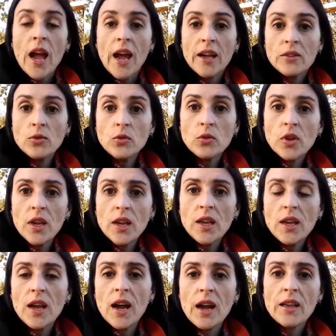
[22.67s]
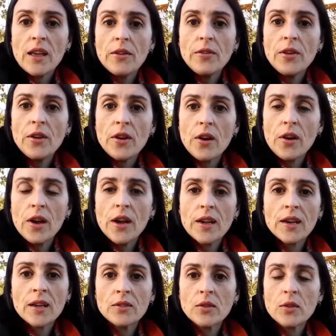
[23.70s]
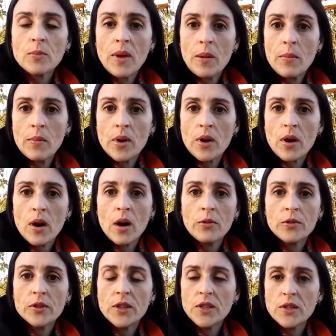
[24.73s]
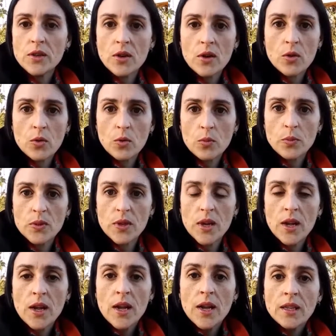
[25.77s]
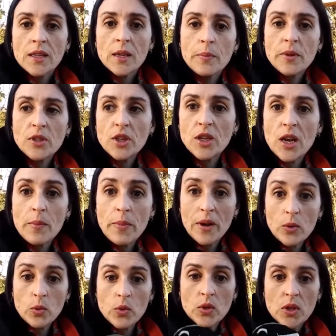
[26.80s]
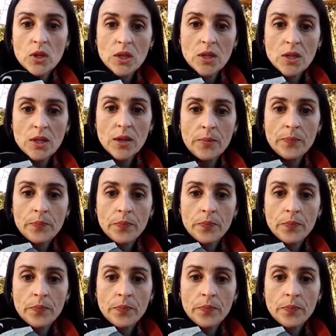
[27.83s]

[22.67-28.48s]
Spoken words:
And today I have here another member of these groups, the Pecile palustris,